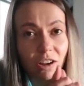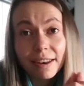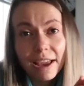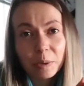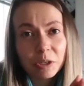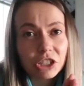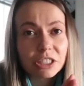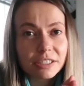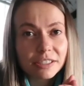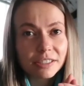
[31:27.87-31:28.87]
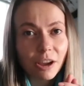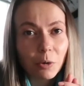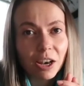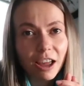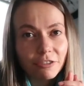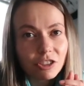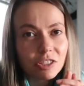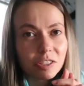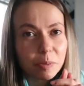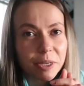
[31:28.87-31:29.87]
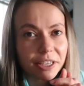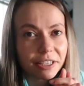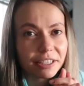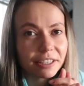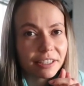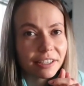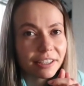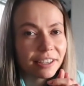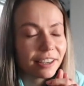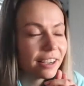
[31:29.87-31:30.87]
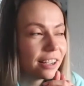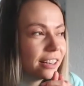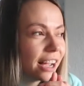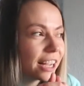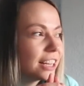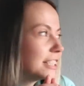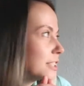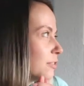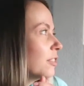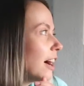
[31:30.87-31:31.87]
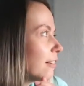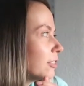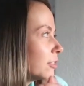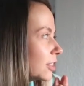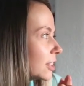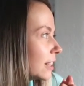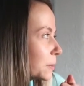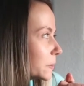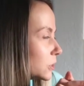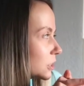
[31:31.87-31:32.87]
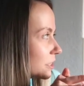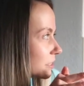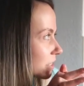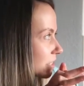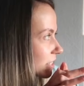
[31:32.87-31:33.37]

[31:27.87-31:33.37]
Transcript: Oh, languages. I would love to speak like at least 5 different languages.